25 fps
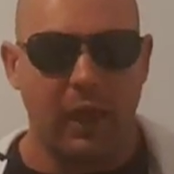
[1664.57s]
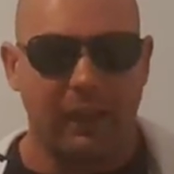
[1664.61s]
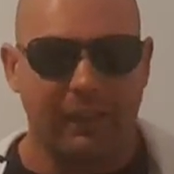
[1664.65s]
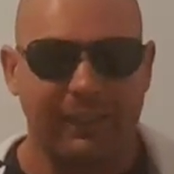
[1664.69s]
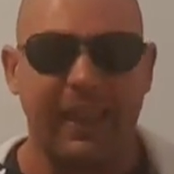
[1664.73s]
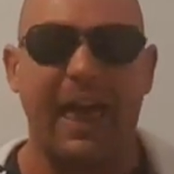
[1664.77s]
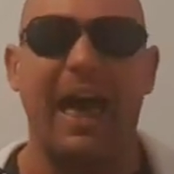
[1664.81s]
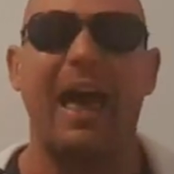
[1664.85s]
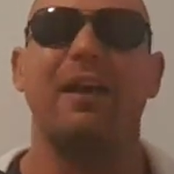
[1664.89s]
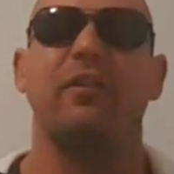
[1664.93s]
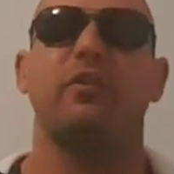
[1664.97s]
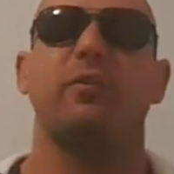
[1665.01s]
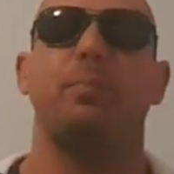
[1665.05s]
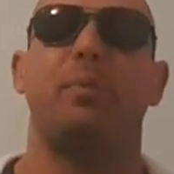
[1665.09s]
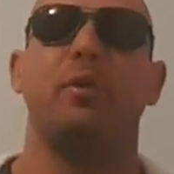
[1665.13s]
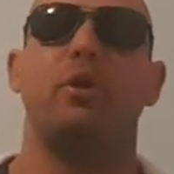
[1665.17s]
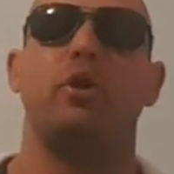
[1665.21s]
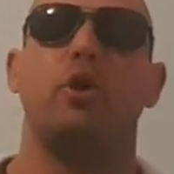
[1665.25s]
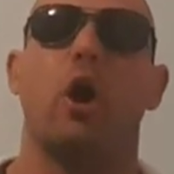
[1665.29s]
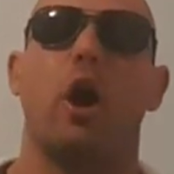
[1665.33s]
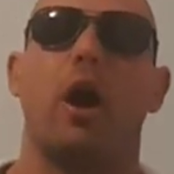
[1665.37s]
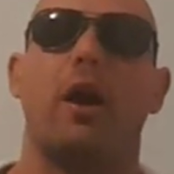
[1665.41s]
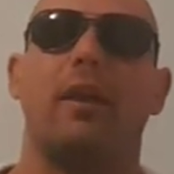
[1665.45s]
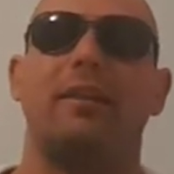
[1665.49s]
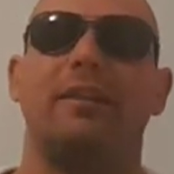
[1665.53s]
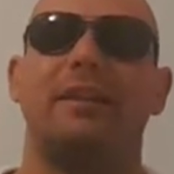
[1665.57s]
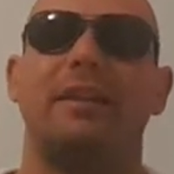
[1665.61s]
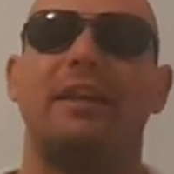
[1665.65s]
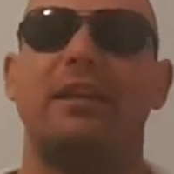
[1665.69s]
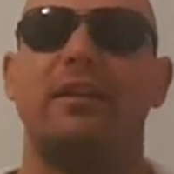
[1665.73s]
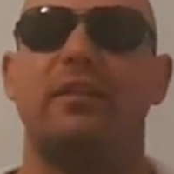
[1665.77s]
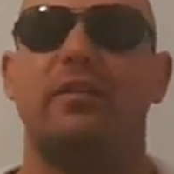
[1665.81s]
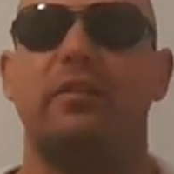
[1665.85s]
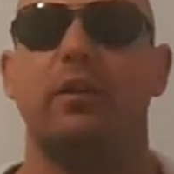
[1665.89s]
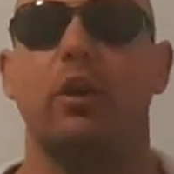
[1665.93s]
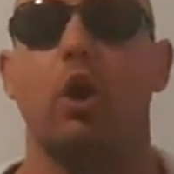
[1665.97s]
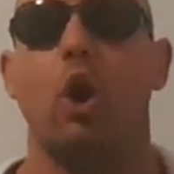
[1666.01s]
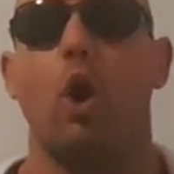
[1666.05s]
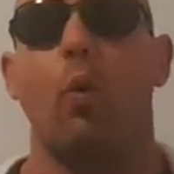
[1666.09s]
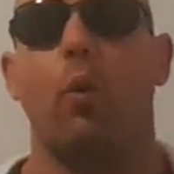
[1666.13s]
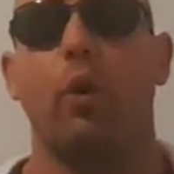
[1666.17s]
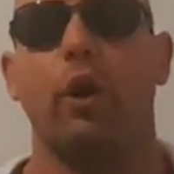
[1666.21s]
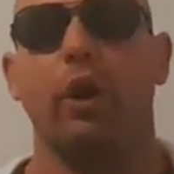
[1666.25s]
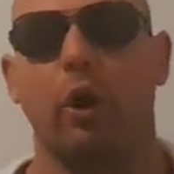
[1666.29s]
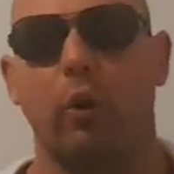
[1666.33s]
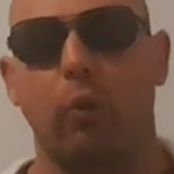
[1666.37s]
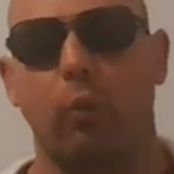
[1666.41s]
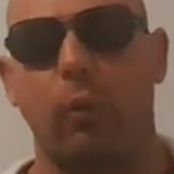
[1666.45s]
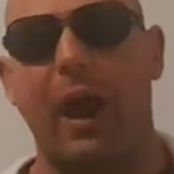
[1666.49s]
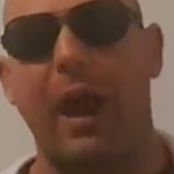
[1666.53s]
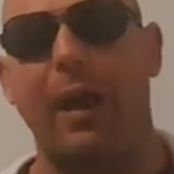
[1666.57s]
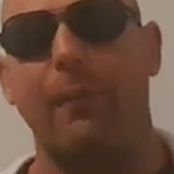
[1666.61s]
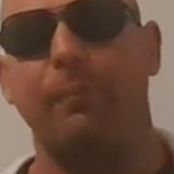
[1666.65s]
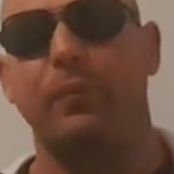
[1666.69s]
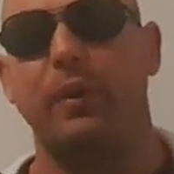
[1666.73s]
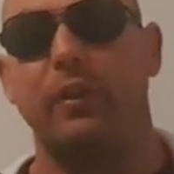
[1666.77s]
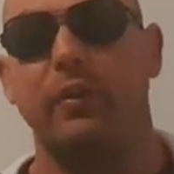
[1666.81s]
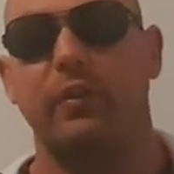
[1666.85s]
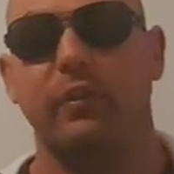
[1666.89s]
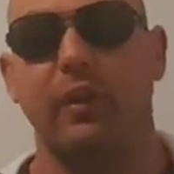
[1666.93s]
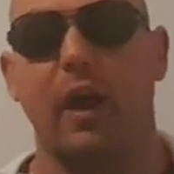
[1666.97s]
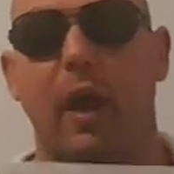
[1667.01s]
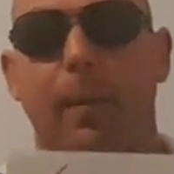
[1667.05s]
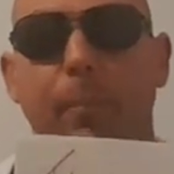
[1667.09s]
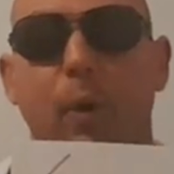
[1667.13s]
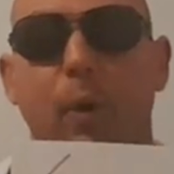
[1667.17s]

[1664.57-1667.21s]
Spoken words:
Last but not least, we're going to wrap this